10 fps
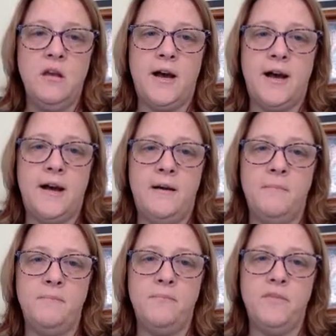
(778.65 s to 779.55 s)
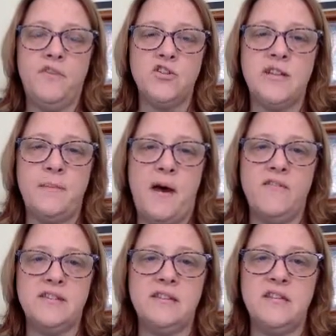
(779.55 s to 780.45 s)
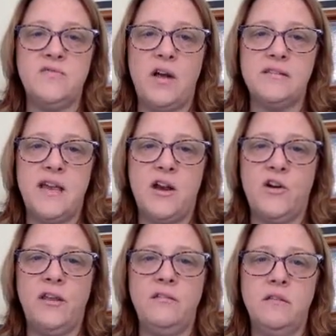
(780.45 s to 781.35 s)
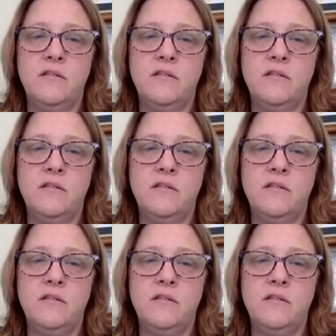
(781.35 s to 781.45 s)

The first type obviously is voluntary.